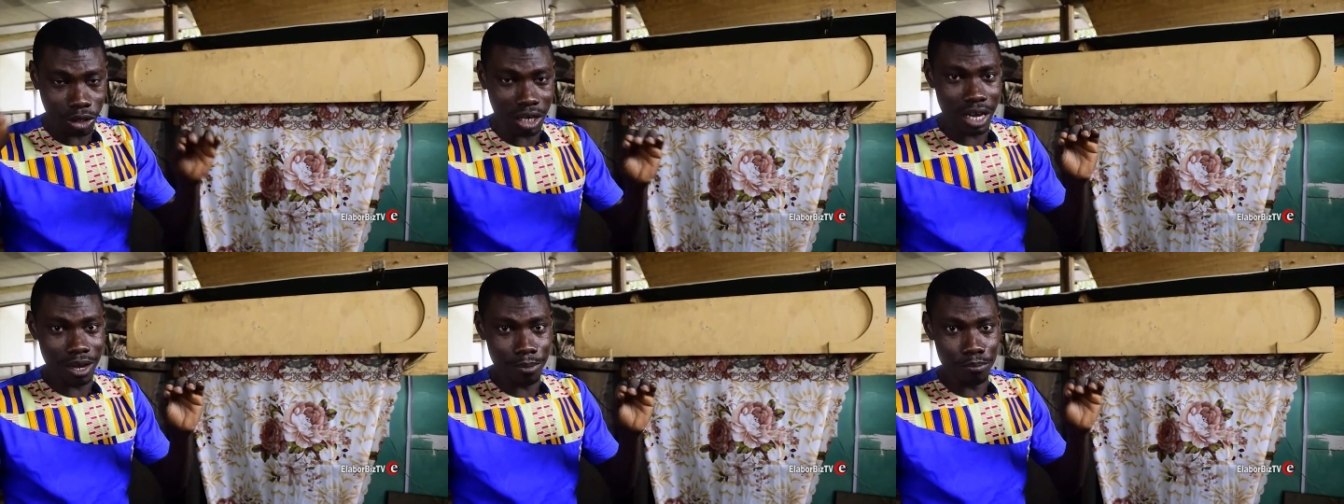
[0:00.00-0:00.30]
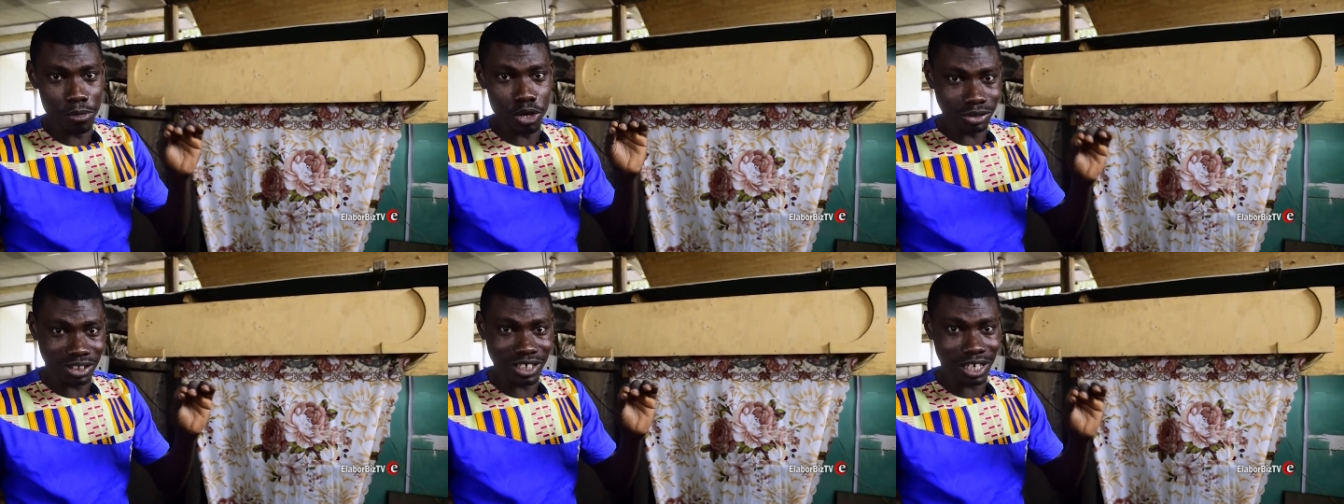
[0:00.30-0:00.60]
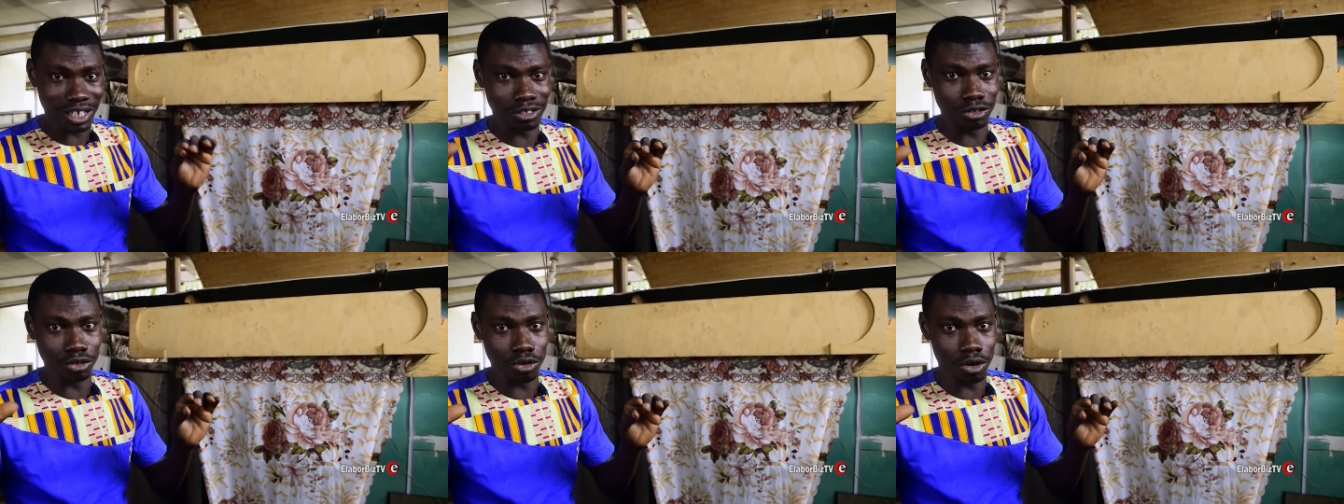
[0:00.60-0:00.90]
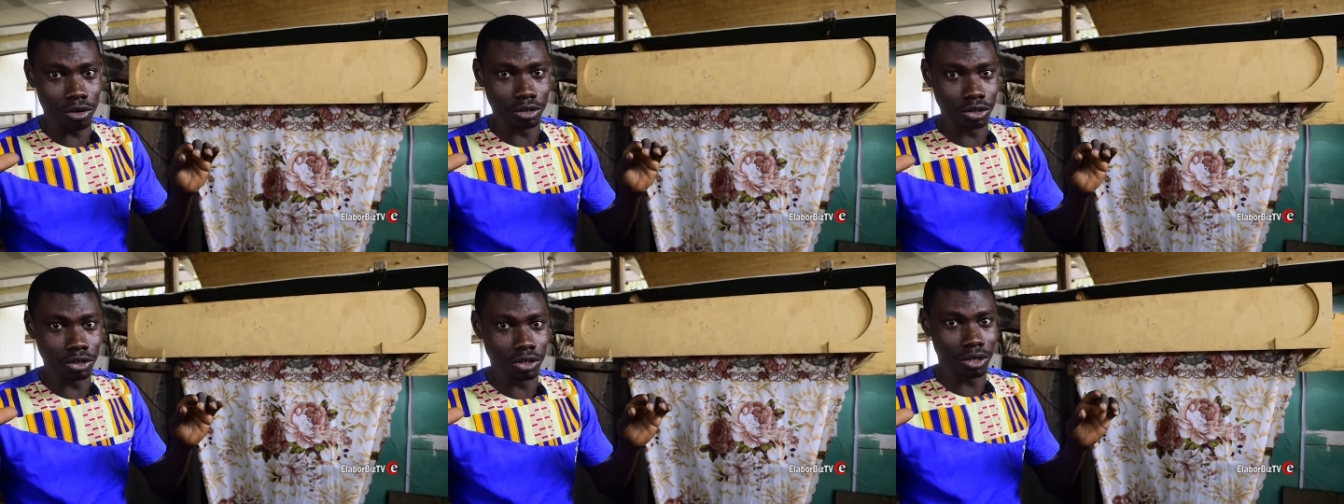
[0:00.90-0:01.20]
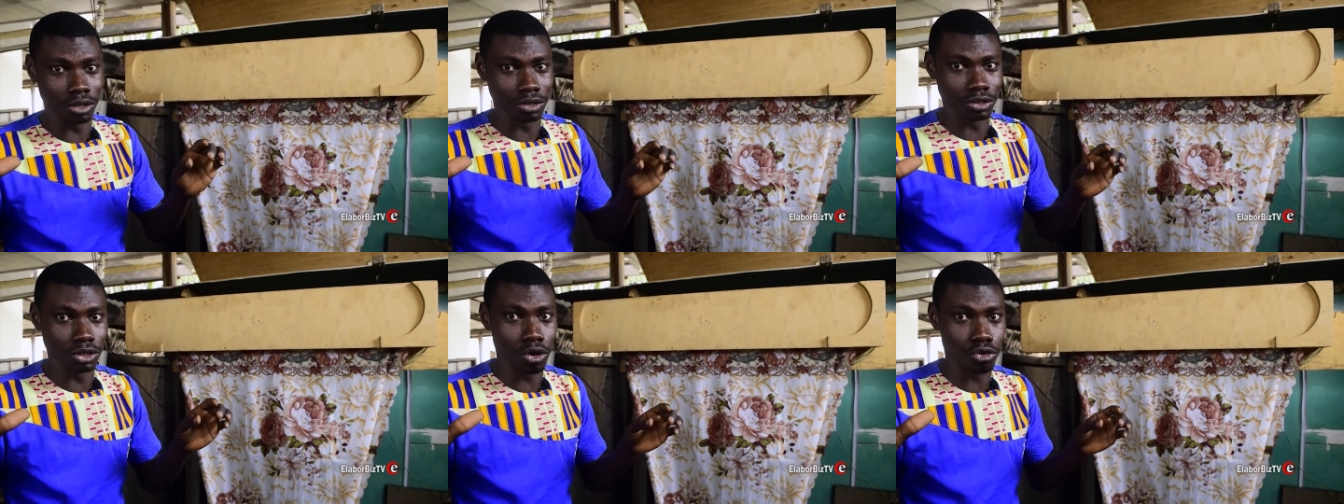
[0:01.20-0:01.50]
uh, music in your, in
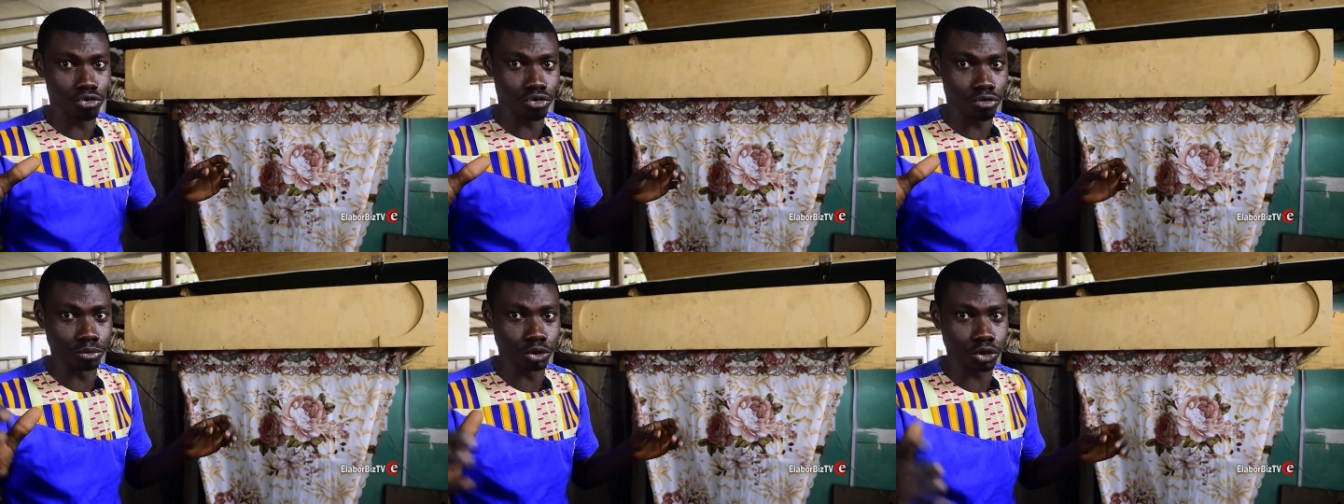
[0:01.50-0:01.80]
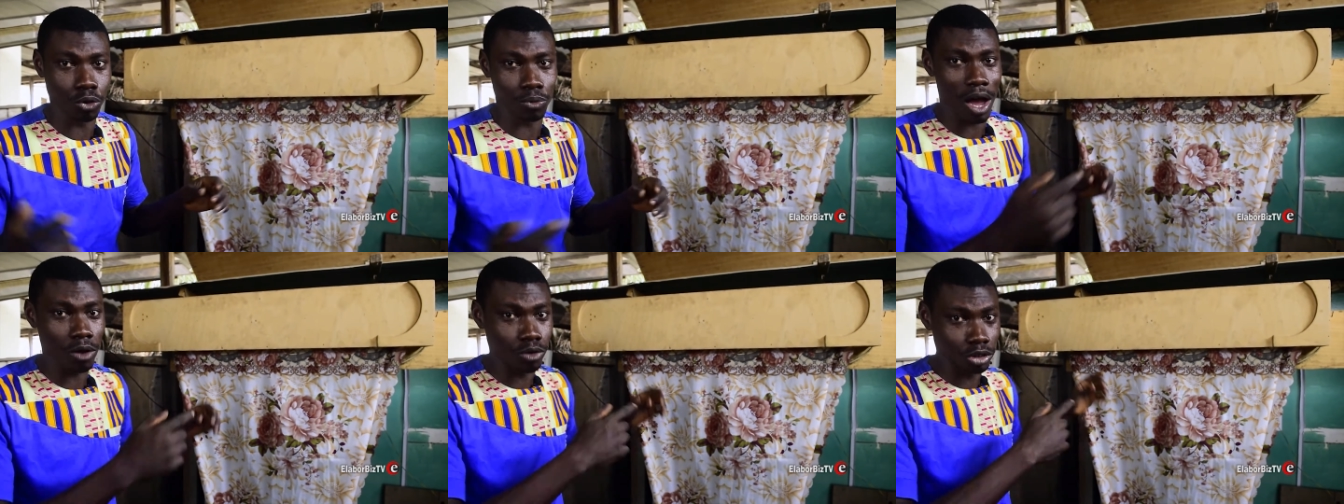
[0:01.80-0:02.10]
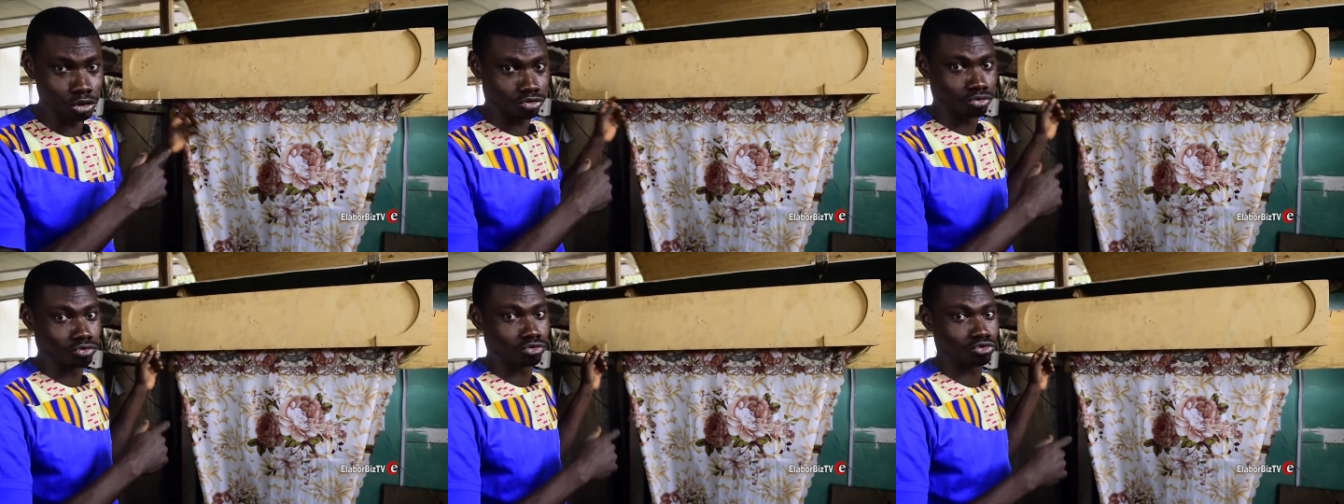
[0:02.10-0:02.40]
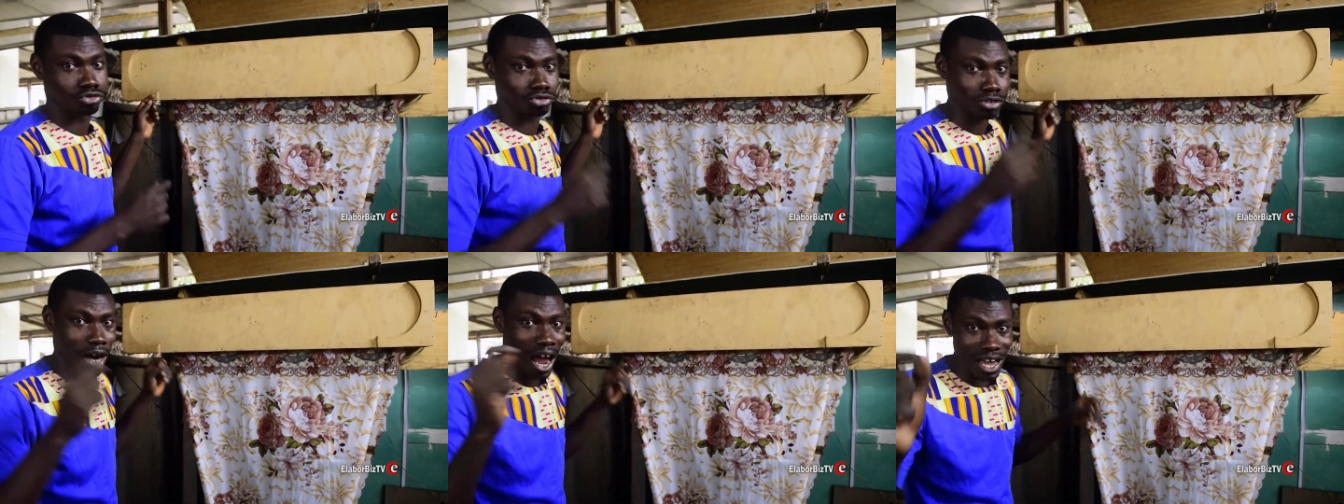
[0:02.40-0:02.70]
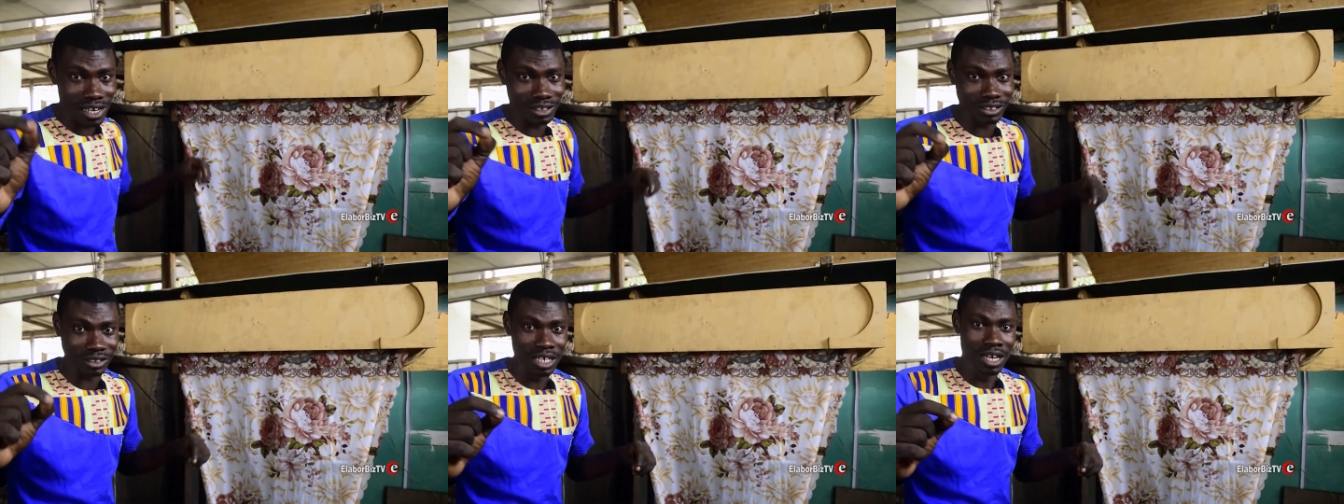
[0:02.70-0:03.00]
your, in your room. So we are going to
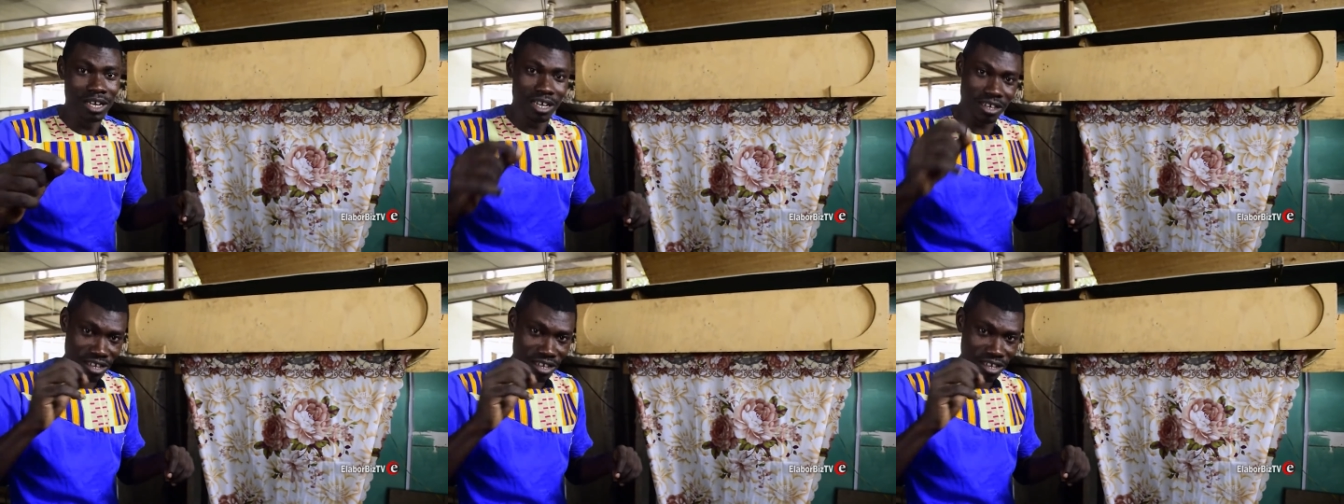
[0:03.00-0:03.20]
try it